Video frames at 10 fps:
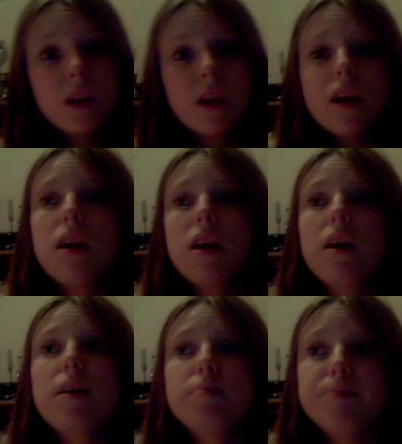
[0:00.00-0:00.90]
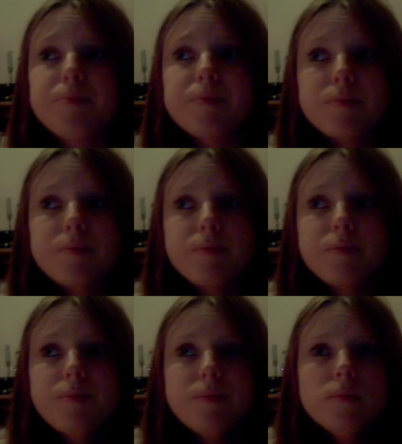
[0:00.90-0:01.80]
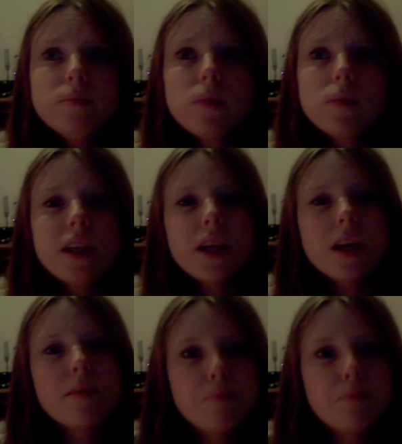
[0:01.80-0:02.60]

And then I